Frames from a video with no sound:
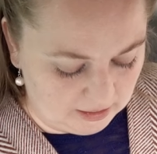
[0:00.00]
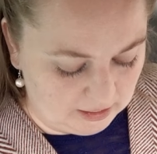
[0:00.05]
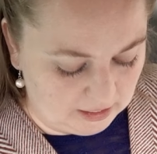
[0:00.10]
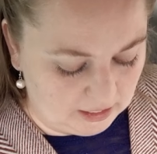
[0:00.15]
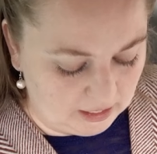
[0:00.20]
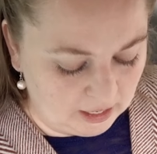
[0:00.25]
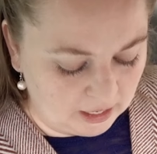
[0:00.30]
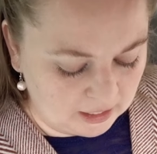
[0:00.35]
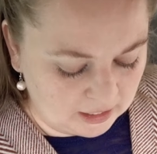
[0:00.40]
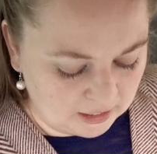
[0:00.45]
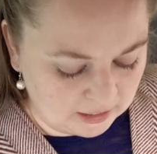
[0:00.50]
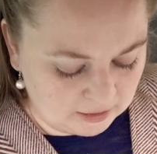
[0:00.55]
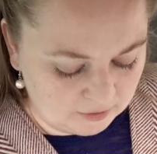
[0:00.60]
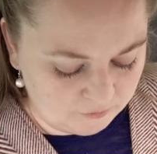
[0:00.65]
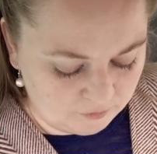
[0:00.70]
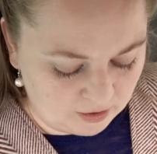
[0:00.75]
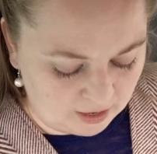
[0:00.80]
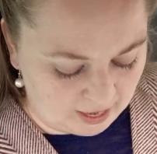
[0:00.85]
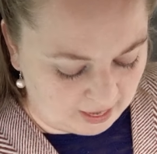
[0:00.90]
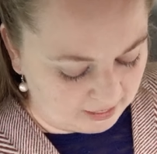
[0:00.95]
Luckily
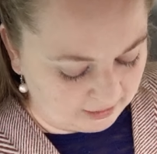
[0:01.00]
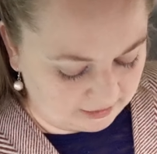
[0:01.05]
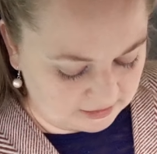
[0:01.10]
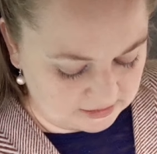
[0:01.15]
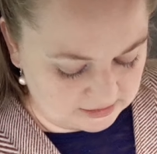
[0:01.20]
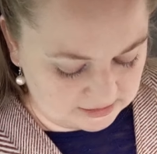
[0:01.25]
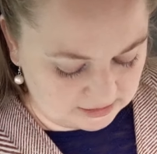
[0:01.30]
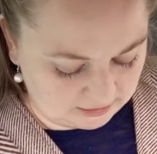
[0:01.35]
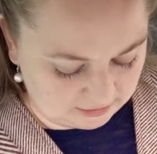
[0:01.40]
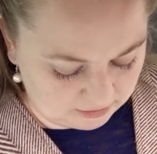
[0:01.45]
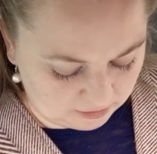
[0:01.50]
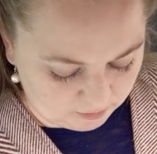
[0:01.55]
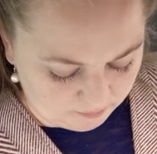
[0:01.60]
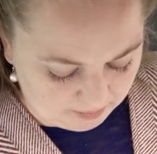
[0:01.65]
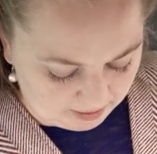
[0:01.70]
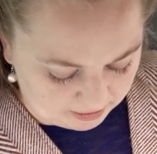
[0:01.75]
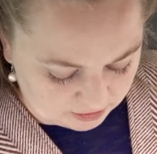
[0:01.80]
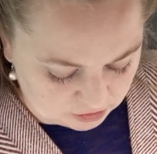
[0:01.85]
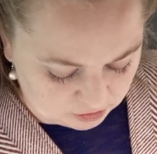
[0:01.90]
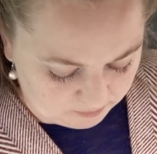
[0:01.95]
for Alice, the little
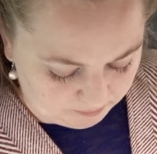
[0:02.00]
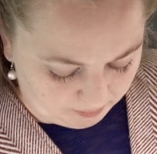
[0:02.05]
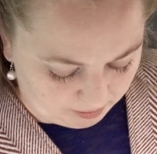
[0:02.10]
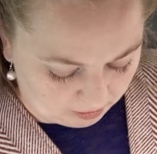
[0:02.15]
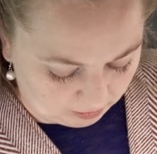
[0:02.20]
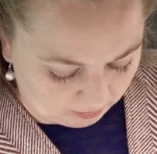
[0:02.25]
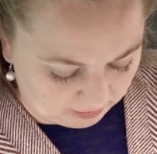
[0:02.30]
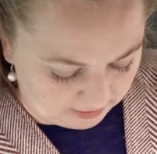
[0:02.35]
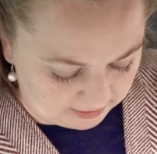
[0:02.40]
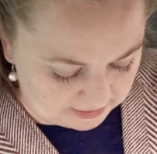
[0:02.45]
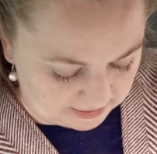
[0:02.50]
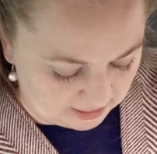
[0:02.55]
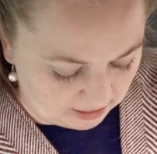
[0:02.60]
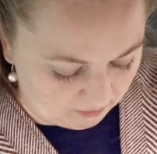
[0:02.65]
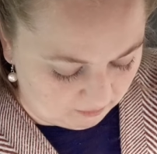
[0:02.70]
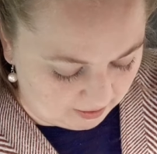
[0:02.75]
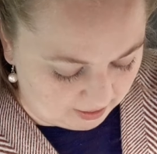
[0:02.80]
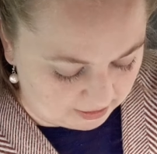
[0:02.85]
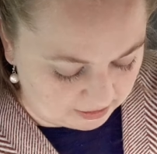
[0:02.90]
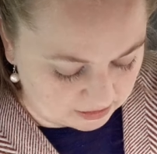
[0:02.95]
magic bottle had now
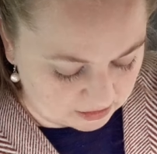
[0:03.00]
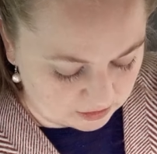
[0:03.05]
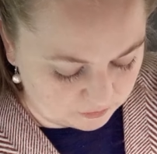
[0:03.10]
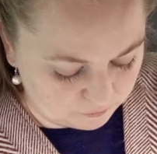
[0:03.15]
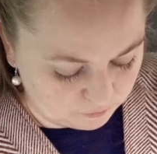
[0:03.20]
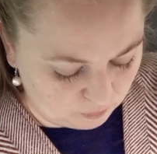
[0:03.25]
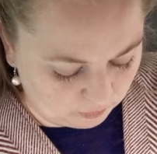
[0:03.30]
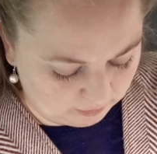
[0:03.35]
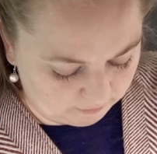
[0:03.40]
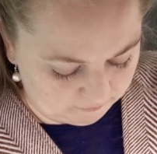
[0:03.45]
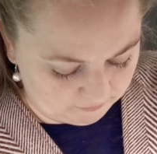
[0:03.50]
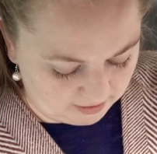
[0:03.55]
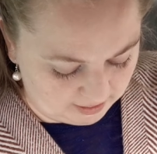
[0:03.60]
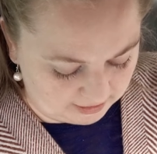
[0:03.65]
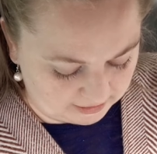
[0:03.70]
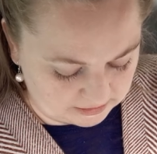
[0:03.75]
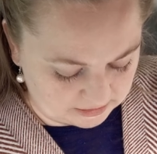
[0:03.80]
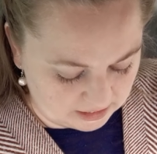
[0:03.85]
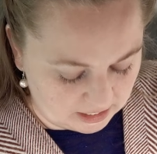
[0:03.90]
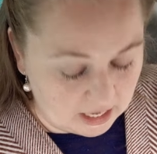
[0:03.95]
had its full
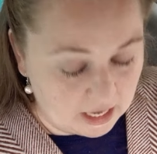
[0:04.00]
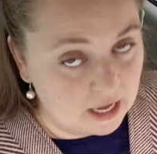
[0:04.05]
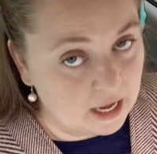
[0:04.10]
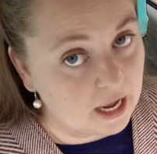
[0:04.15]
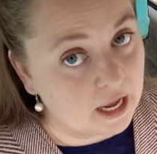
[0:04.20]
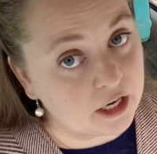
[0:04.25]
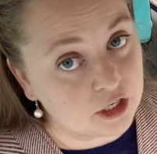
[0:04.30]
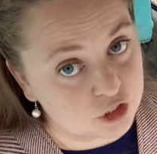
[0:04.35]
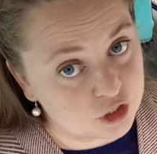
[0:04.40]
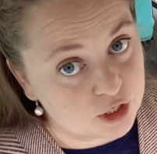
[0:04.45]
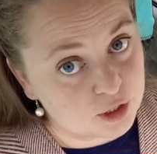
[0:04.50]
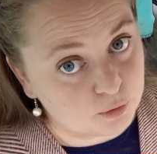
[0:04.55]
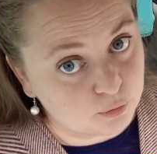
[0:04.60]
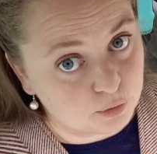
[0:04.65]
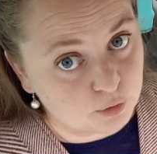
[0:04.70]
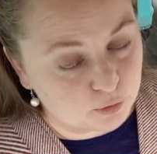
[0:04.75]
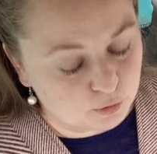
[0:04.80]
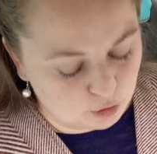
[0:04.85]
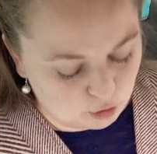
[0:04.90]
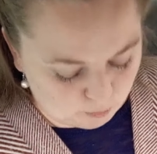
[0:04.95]
effect, and she
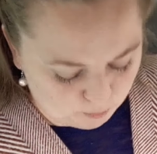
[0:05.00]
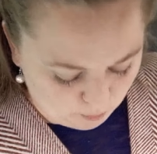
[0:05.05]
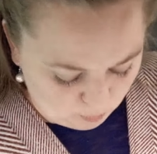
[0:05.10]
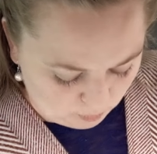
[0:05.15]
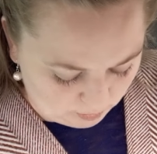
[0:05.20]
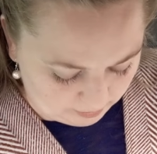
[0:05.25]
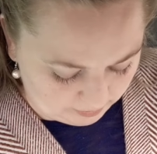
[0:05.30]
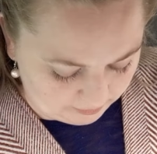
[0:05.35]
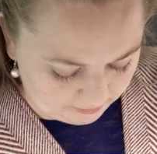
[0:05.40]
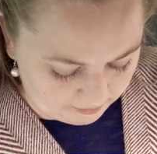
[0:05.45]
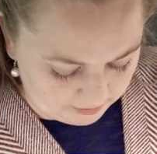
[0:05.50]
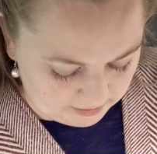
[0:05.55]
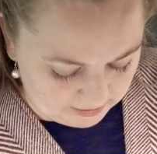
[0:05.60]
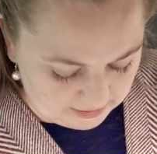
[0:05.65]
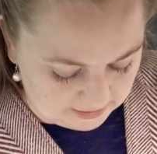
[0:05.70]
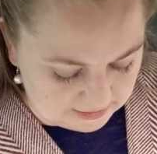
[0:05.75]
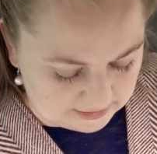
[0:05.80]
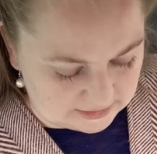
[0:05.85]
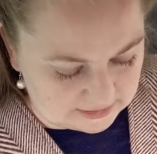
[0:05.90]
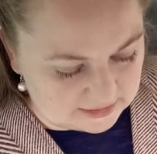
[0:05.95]
grew no more.
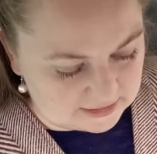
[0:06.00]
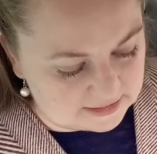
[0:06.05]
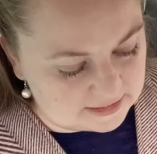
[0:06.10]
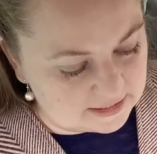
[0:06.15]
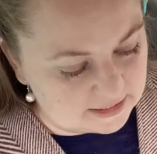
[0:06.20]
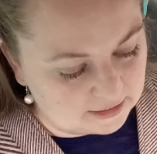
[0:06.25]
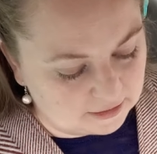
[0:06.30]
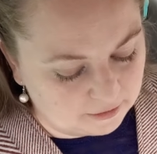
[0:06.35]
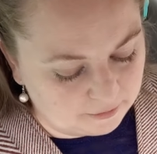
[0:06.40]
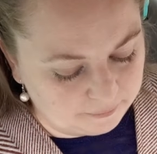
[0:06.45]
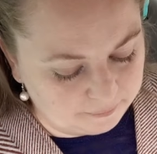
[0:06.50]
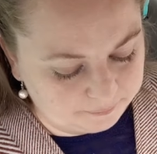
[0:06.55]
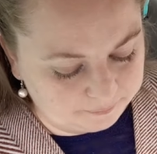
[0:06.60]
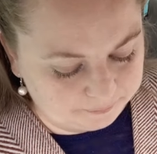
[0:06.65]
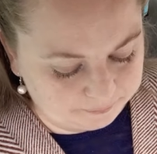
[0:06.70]
Still,